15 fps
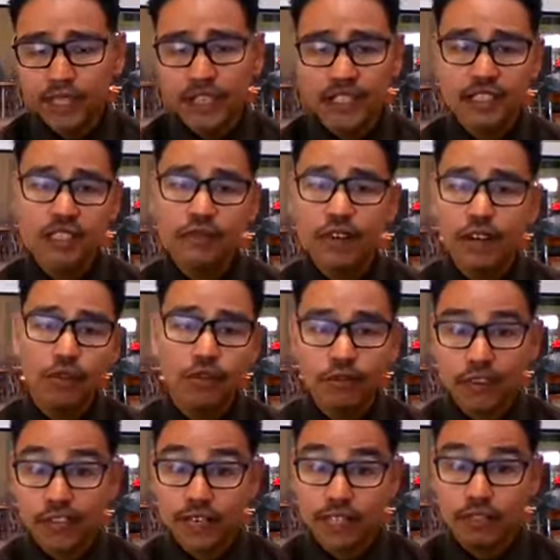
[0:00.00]
and there's
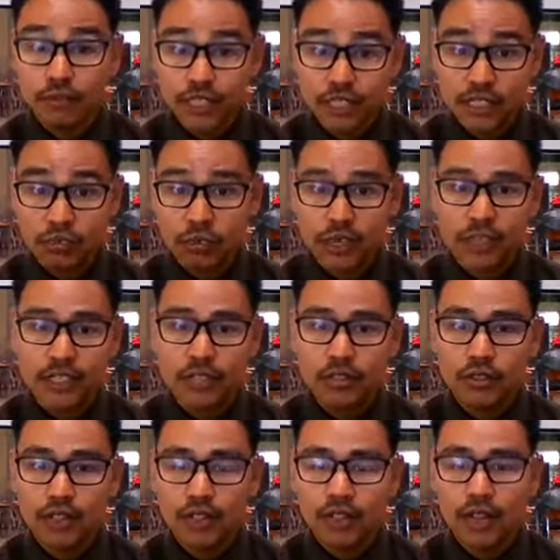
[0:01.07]
various regions where a
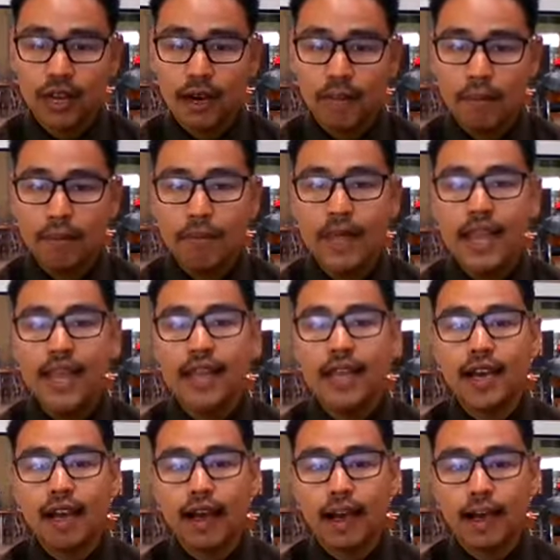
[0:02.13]
student may